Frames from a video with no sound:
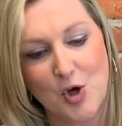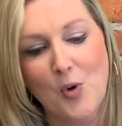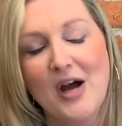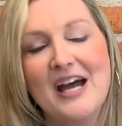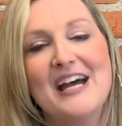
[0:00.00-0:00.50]

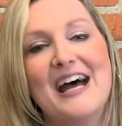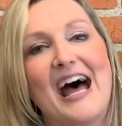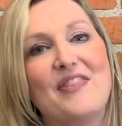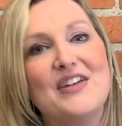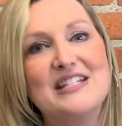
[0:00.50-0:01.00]
So
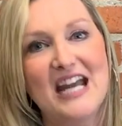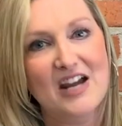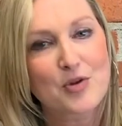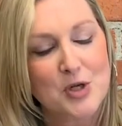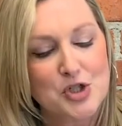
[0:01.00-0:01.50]
at the day
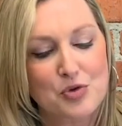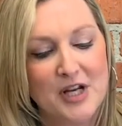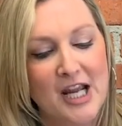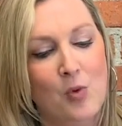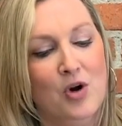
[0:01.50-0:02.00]
of the retreat,